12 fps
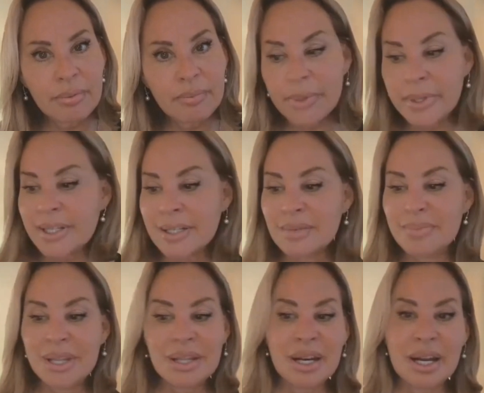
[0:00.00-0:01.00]
But it doesn't
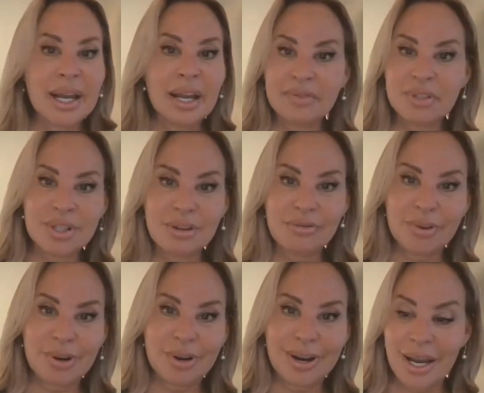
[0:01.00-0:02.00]
mean that I have to suffer.